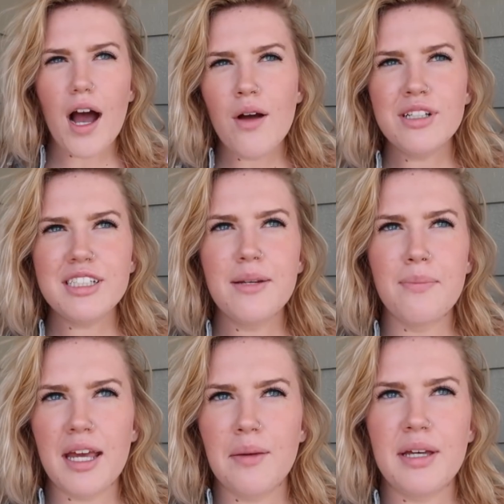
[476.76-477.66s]
I was in
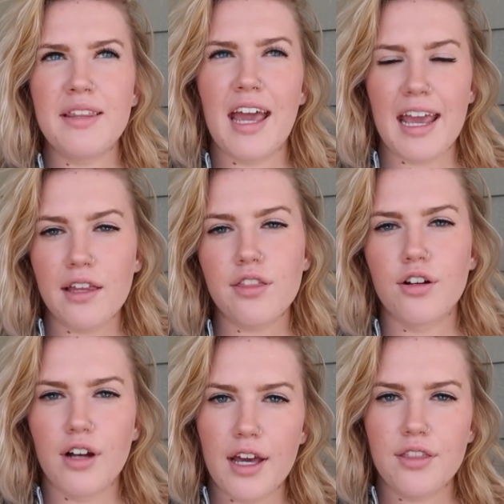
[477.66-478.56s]
maybe the eighth
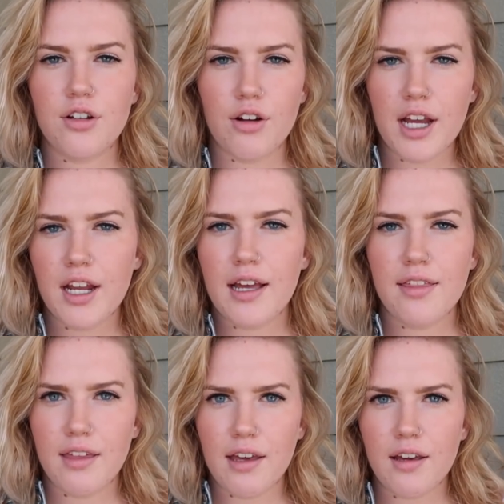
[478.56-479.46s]
or ninth grade, I
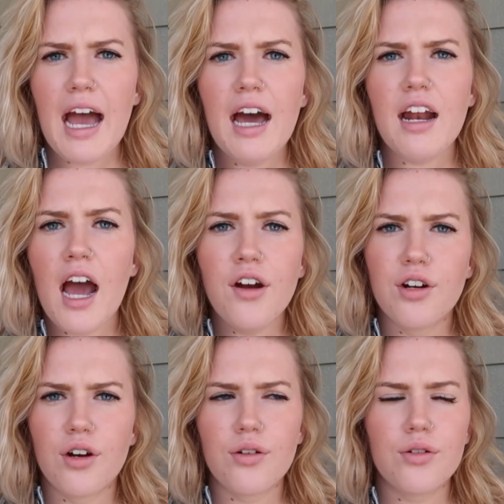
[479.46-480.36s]
think. I had, I don't
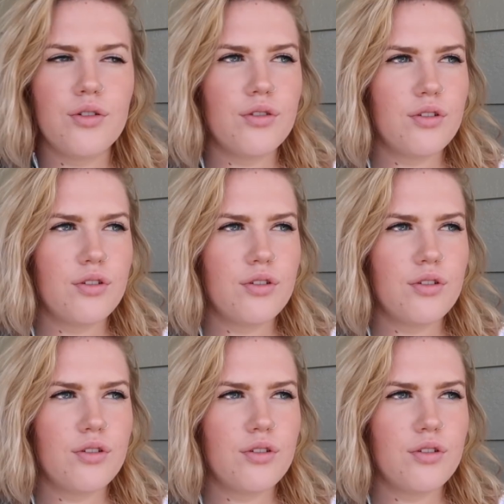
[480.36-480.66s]
know,